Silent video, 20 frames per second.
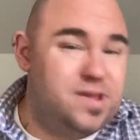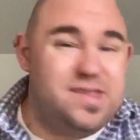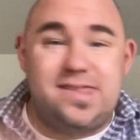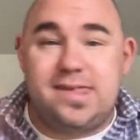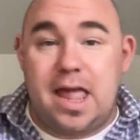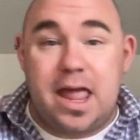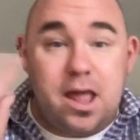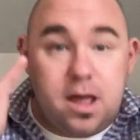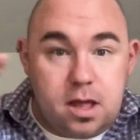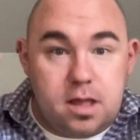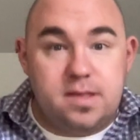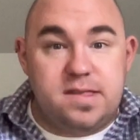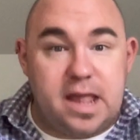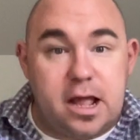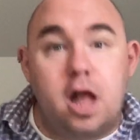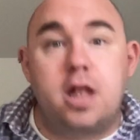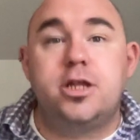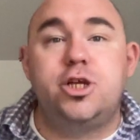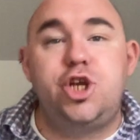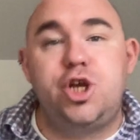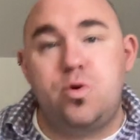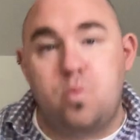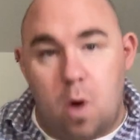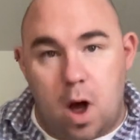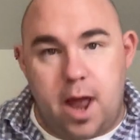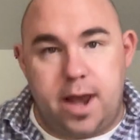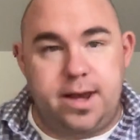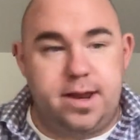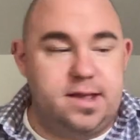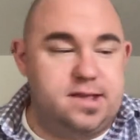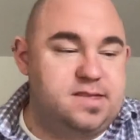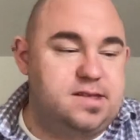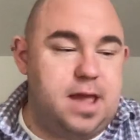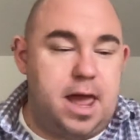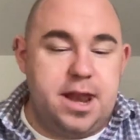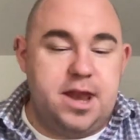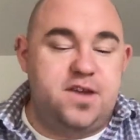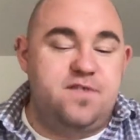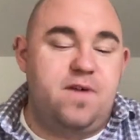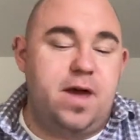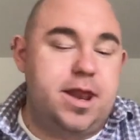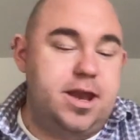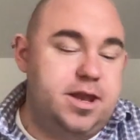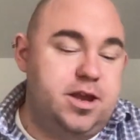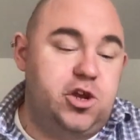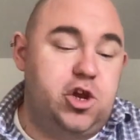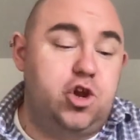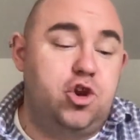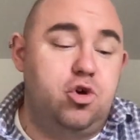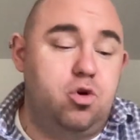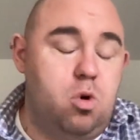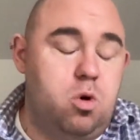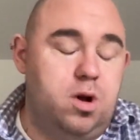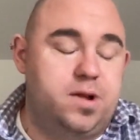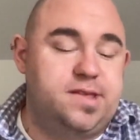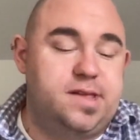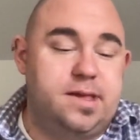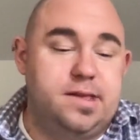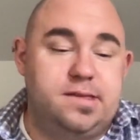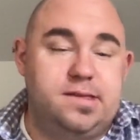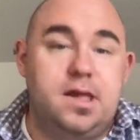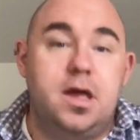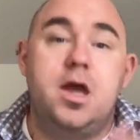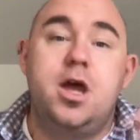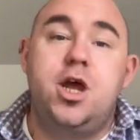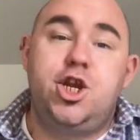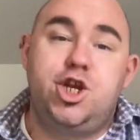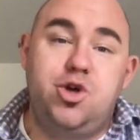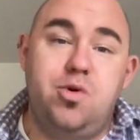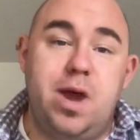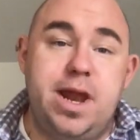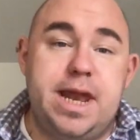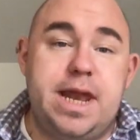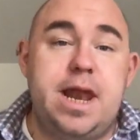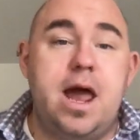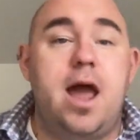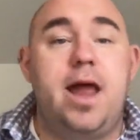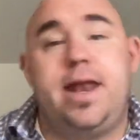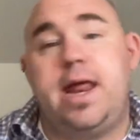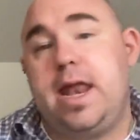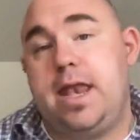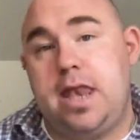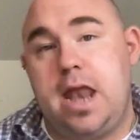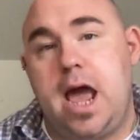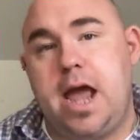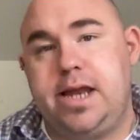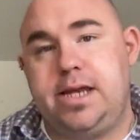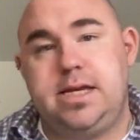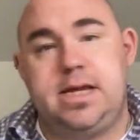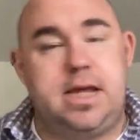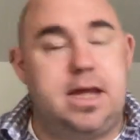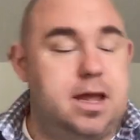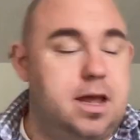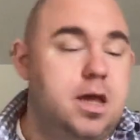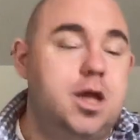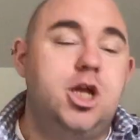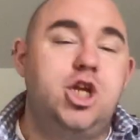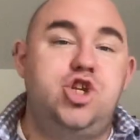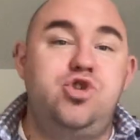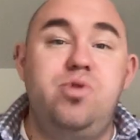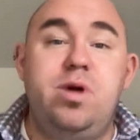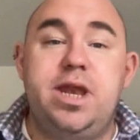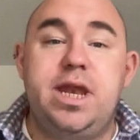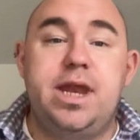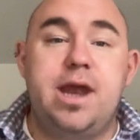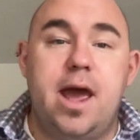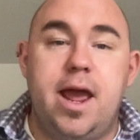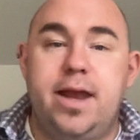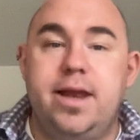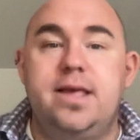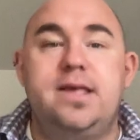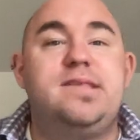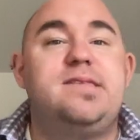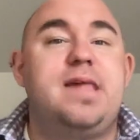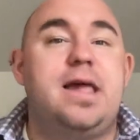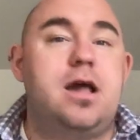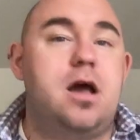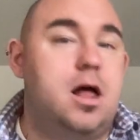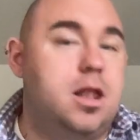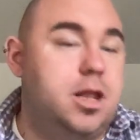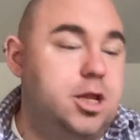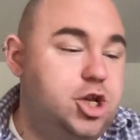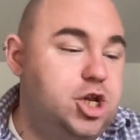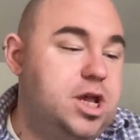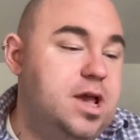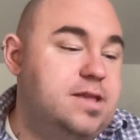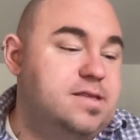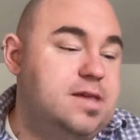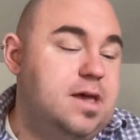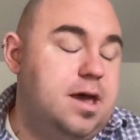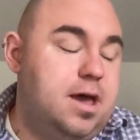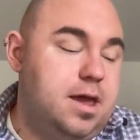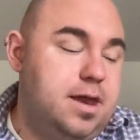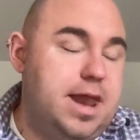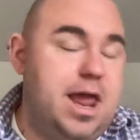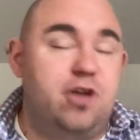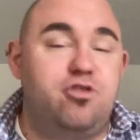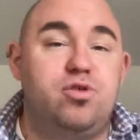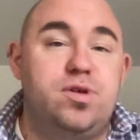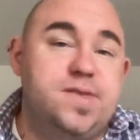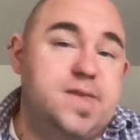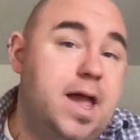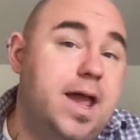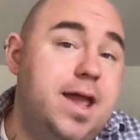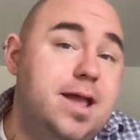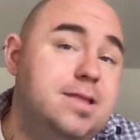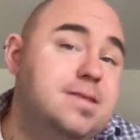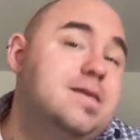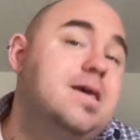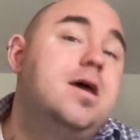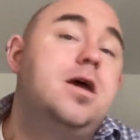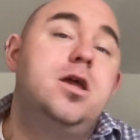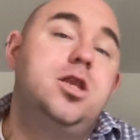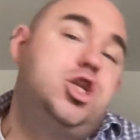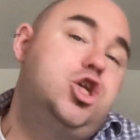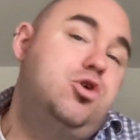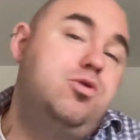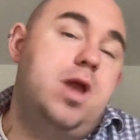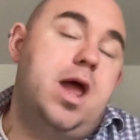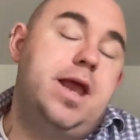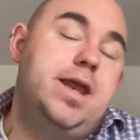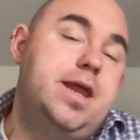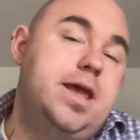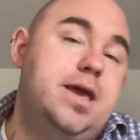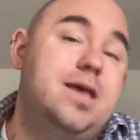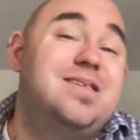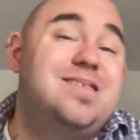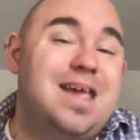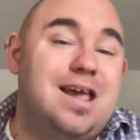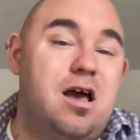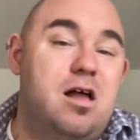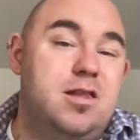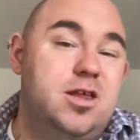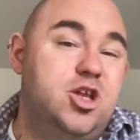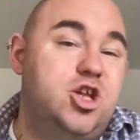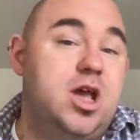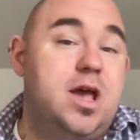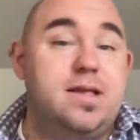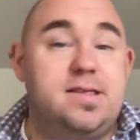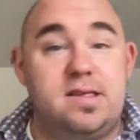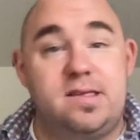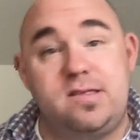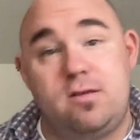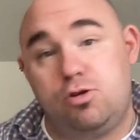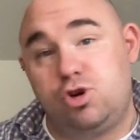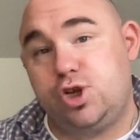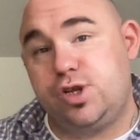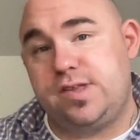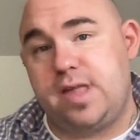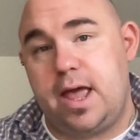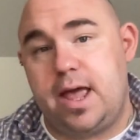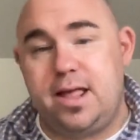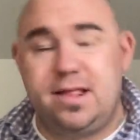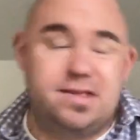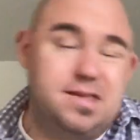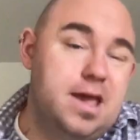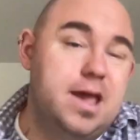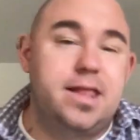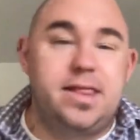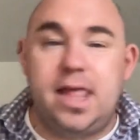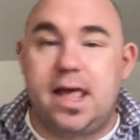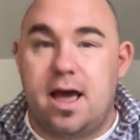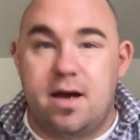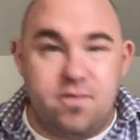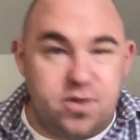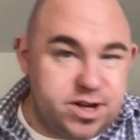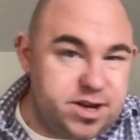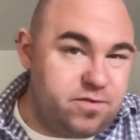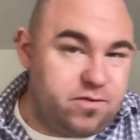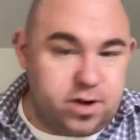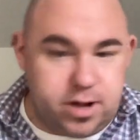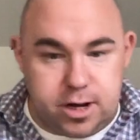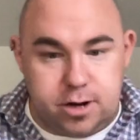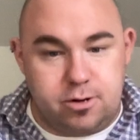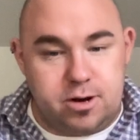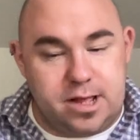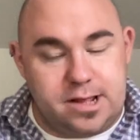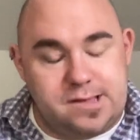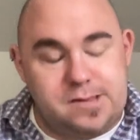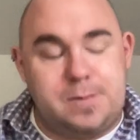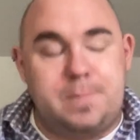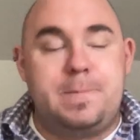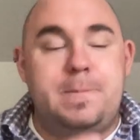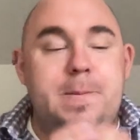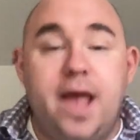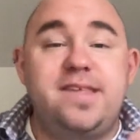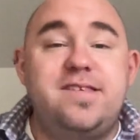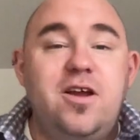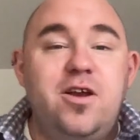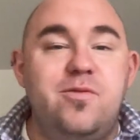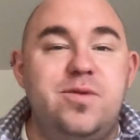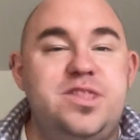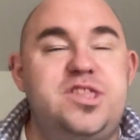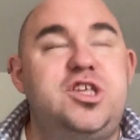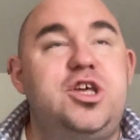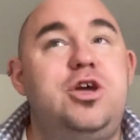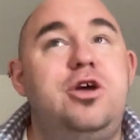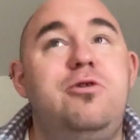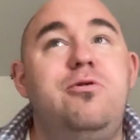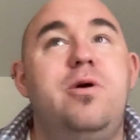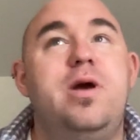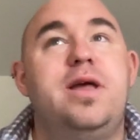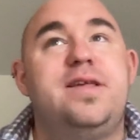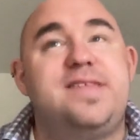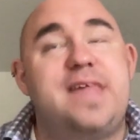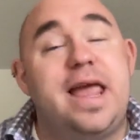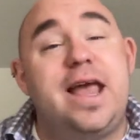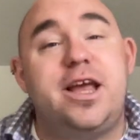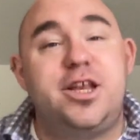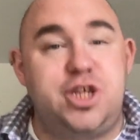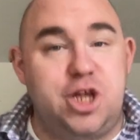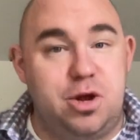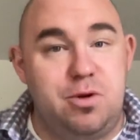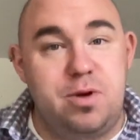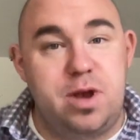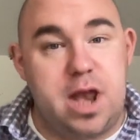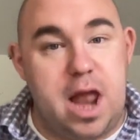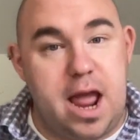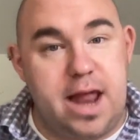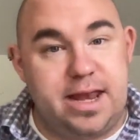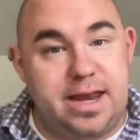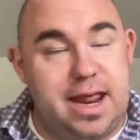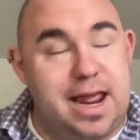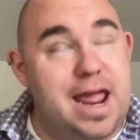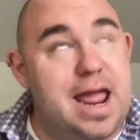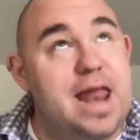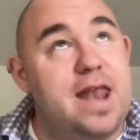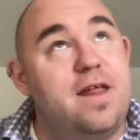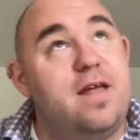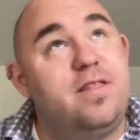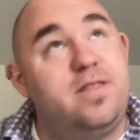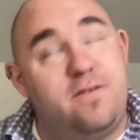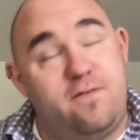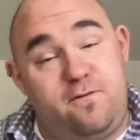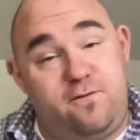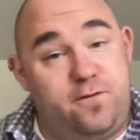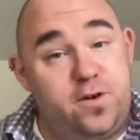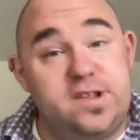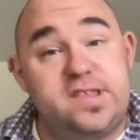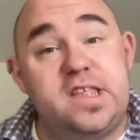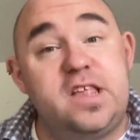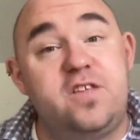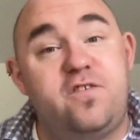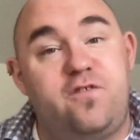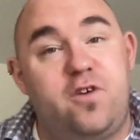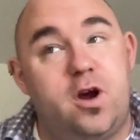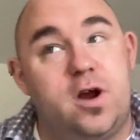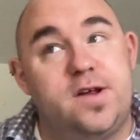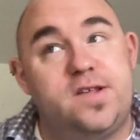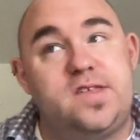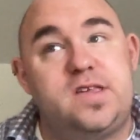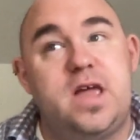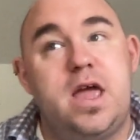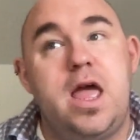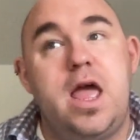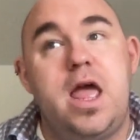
psych- Psychology 1 is kind of divided into two courses 289 and 90. 289 is psychology as a natural science, 290 is psychology as a social science. They cover different units. I started with two Psych 290, and first things first,